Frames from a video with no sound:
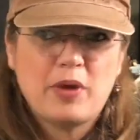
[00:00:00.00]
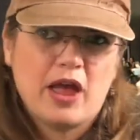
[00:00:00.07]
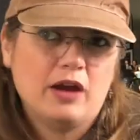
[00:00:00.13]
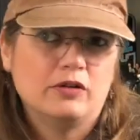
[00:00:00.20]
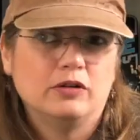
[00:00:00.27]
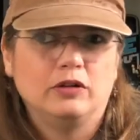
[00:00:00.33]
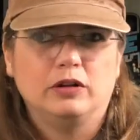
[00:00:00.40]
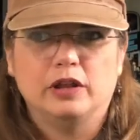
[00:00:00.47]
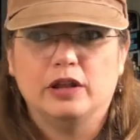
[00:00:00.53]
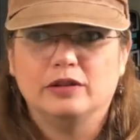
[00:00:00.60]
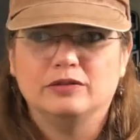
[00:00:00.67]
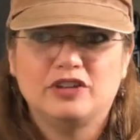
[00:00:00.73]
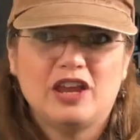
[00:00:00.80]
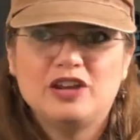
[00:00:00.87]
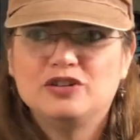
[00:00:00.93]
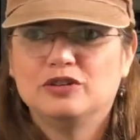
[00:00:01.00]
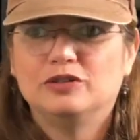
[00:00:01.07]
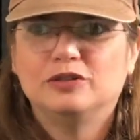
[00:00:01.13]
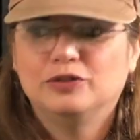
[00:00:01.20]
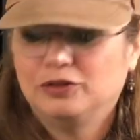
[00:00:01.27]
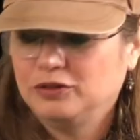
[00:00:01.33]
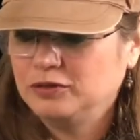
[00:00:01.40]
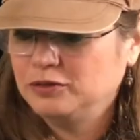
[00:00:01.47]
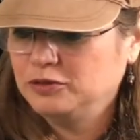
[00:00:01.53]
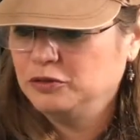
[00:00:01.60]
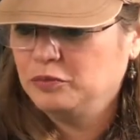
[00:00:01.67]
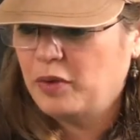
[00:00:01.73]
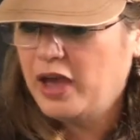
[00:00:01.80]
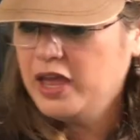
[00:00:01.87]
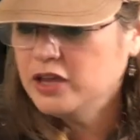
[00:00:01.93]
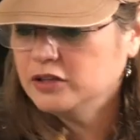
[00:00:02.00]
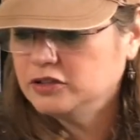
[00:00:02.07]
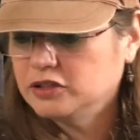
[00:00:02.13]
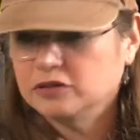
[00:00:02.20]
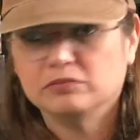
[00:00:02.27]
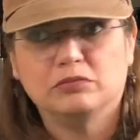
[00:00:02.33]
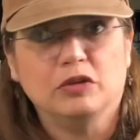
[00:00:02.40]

Peril and dangerous spiked